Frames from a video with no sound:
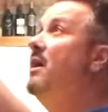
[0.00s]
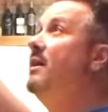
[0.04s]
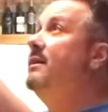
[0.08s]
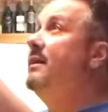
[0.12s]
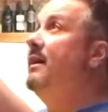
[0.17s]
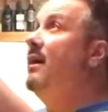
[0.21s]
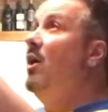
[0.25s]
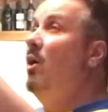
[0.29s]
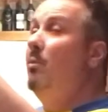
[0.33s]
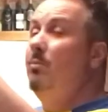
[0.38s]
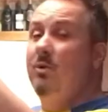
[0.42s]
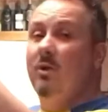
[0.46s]
to
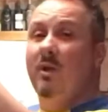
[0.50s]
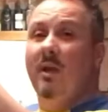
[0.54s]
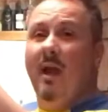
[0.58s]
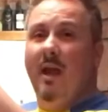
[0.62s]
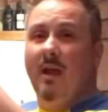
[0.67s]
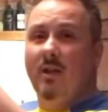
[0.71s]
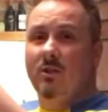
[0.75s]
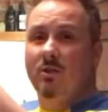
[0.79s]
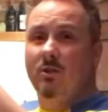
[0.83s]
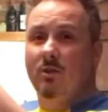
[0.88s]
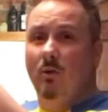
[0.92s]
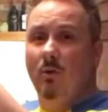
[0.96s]
help you
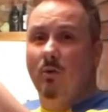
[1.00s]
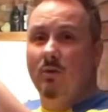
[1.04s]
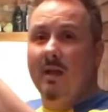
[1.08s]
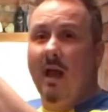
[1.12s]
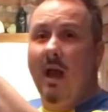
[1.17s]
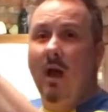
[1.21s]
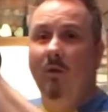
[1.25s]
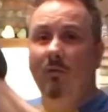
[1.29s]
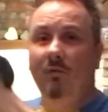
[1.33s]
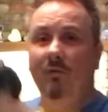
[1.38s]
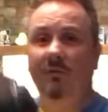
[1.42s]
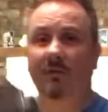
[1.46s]
catch those
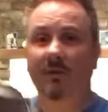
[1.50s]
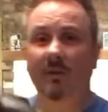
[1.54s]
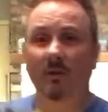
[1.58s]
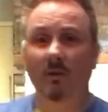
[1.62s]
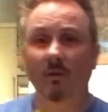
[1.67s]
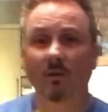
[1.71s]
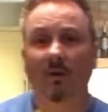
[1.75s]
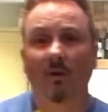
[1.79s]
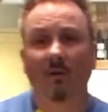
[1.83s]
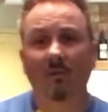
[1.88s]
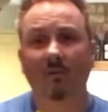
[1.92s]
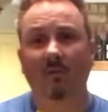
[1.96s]

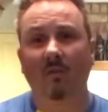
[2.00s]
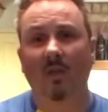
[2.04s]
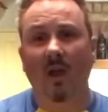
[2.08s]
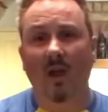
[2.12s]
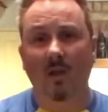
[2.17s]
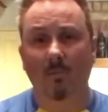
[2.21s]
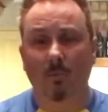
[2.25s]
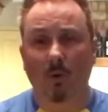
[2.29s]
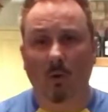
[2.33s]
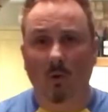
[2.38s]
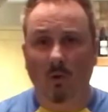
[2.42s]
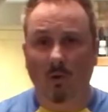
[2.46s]
outfield fly
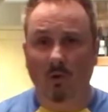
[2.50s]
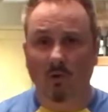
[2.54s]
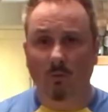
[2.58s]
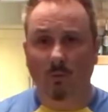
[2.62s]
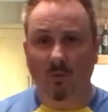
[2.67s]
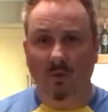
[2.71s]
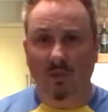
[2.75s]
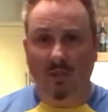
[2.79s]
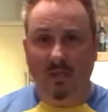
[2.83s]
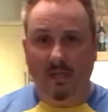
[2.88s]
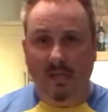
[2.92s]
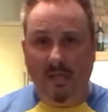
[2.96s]
balls
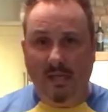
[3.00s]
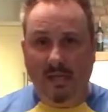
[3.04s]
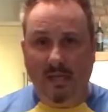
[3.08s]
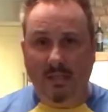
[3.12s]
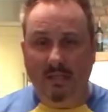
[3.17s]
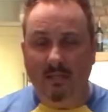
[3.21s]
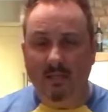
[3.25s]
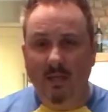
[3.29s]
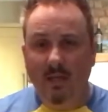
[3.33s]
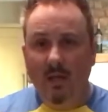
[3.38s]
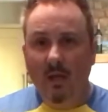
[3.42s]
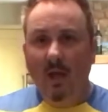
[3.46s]
with ease.
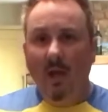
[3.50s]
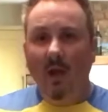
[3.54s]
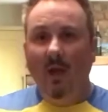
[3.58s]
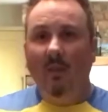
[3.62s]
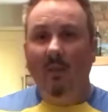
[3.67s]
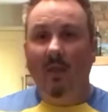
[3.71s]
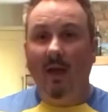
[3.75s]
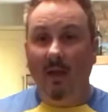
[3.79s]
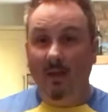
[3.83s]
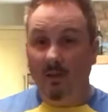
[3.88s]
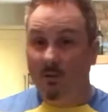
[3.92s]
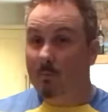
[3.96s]

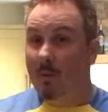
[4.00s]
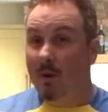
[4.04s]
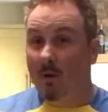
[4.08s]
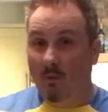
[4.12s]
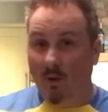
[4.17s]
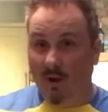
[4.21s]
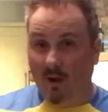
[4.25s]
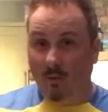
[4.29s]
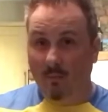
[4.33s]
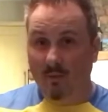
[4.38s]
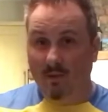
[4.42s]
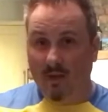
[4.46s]
That is my
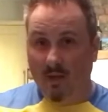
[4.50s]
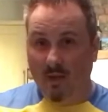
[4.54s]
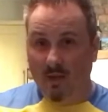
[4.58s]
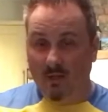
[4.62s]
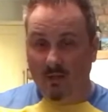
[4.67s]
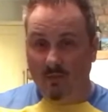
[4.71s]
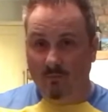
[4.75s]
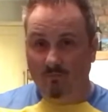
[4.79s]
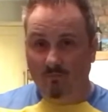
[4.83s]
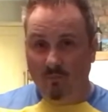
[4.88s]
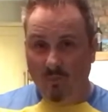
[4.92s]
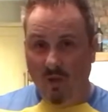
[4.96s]

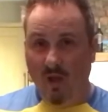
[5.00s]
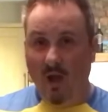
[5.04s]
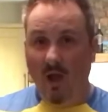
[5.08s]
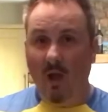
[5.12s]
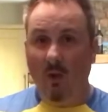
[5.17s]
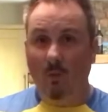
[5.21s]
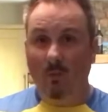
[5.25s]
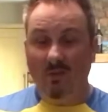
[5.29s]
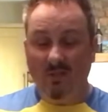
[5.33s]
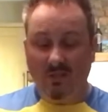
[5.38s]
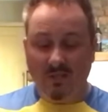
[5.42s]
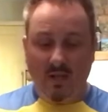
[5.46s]
recommendation. I
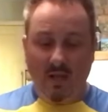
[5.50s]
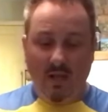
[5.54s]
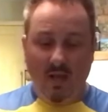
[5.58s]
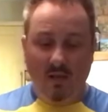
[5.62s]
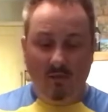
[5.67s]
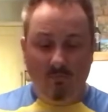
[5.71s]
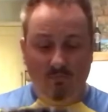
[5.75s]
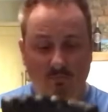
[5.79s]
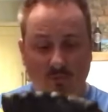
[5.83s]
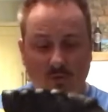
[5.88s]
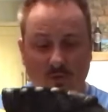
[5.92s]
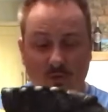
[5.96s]
would
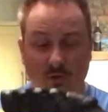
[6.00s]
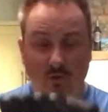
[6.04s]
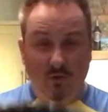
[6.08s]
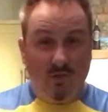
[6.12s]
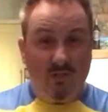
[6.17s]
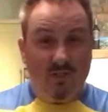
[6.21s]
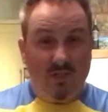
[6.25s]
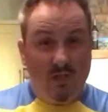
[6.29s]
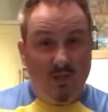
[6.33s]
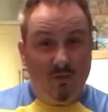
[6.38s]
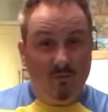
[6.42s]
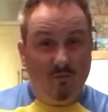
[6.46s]
say
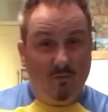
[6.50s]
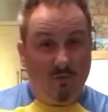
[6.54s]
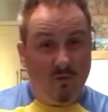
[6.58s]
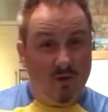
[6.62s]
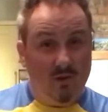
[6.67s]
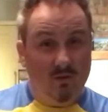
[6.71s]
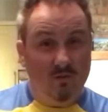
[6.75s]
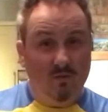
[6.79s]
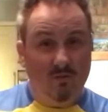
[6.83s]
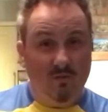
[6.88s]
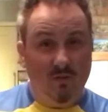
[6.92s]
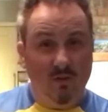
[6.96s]
13 for
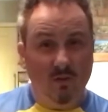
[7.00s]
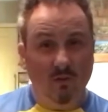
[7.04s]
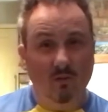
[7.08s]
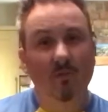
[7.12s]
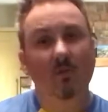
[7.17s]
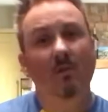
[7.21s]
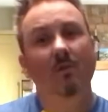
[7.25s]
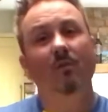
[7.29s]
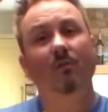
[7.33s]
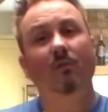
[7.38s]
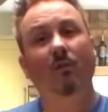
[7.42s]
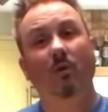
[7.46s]
infield,
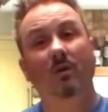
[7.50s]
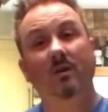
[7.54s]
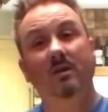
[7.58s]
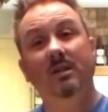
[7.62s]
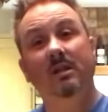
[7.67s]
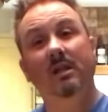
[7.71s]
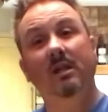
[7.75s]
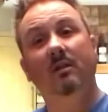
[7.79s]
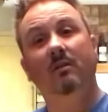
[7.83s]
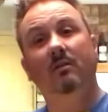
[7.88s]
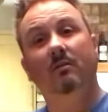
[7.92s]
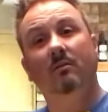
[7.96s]

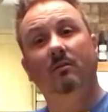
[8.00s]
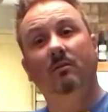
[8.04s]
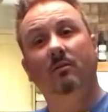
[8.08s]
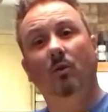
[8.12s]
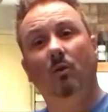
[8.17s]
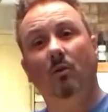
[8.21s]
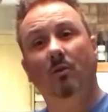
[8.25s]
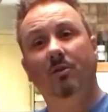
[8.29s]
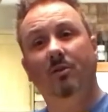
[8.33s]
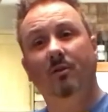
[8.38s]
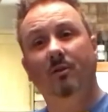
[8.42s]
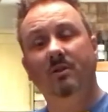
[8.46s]
14
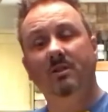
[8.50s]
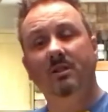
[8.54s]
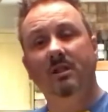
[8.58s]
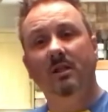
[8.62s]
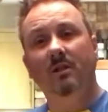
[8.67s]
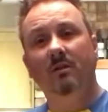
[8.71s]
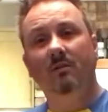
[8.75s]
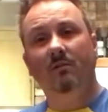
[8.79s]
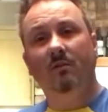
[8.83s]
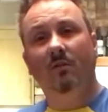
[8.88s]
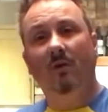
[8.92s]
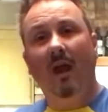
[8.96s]
or
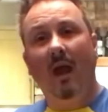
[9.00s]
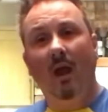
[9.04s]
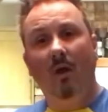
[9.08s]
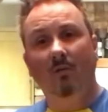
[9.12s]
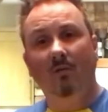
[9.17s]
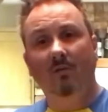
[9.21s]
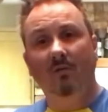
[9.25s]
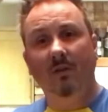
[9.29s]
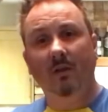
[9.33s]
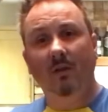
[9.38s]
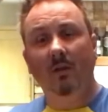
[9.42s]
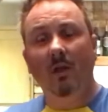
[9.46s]
13 for
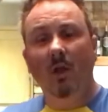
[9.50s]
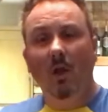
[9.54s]
outfield,